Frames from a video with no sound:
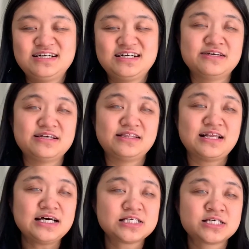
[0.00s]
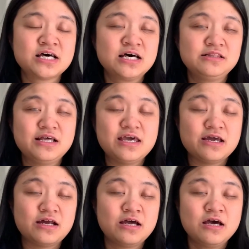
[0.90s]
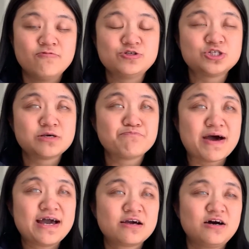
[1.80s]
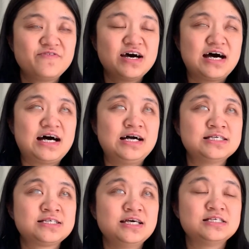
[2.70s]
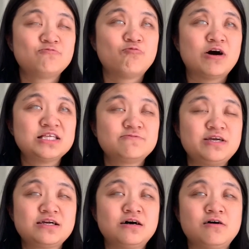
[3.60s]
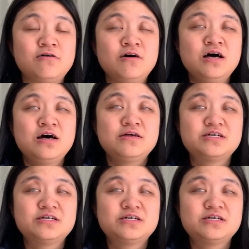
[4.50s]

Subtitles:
The last layer, which is the back of the eyes, is what we call the